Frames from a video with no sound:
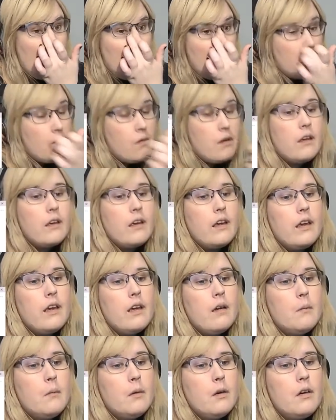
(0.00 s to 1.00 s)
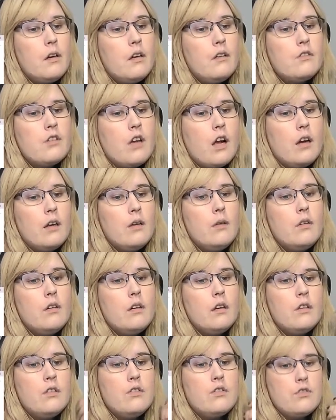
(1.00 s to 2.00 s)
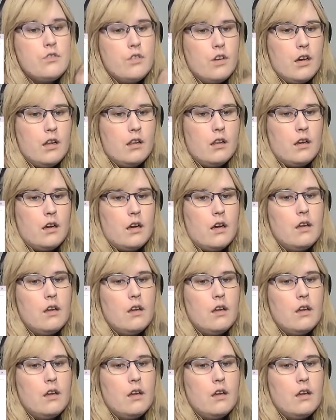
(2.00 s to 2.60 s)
Well, Amber and Johnny were in Australia.